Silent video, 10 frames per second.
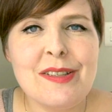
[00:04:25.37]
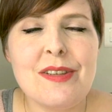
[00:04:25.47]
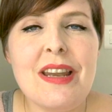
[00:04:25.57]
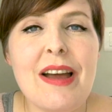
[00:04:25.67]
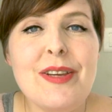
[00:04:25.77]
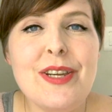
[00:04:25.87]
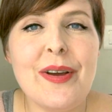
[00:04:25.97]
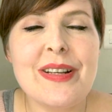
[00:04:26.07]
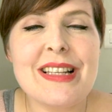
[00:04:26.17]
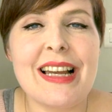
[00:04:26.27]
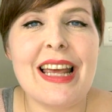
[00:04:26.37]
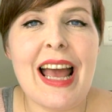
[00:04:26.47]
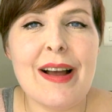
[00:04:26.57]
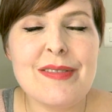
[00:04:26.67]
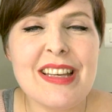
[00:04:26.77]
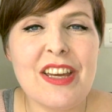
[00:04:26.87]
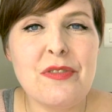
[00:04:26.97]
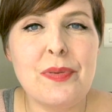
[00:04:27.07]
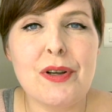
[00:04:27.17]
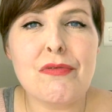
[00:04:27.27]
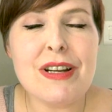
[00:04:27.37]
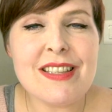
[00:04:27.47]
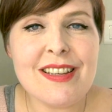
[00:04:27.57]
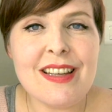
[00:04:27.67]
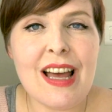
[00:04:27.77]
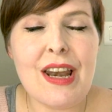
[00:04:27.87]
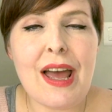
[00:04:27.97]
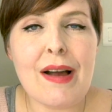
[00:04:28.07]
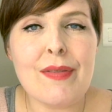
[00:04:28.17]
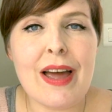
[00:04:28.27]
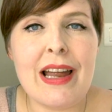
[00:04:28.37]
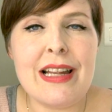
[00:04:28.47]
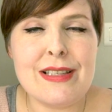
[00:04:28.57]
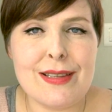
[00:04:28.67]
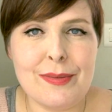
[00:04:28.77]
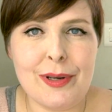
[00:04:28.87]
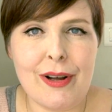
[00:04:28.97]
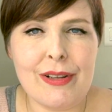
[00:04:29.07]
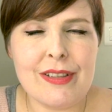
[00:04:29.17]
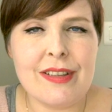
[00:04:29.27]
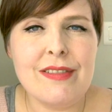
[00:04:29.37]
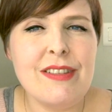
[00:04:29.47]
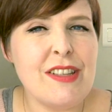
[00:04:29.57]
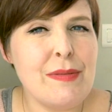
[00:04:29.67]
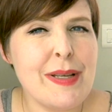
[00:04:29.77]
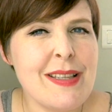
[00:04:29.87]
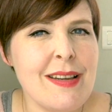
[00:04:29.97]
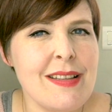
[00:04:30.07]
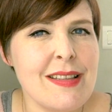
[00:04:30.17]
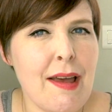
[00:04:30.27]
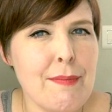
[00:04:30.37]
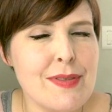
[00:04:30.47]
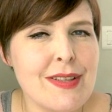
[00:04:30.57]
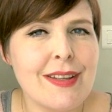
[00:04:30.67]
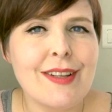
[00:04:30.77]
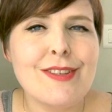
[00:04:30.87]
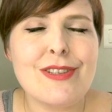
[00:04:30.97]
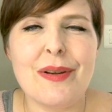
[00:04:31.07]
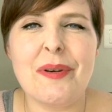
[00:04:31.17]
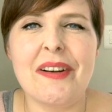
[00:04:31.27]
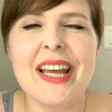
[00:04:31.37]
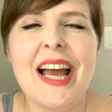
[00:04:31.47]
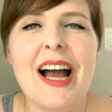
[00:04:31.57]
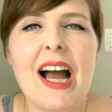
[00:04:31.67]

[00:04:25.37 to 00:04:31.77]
So now you know exactly how to get your book written and out there into the world. Did you miss any steps? Don't worry,